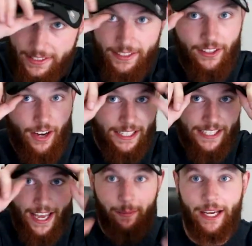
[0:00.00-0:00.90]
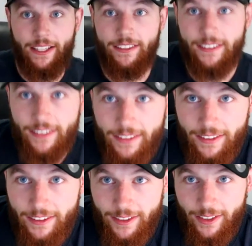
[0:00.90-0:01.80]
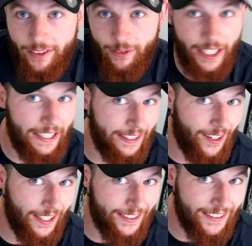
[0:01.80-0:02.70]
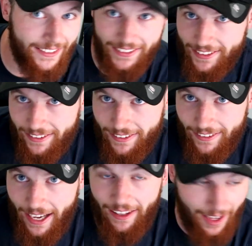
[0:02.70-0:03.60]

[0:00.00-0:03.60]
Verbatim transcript: This is a nice hat, mate. Really nice. I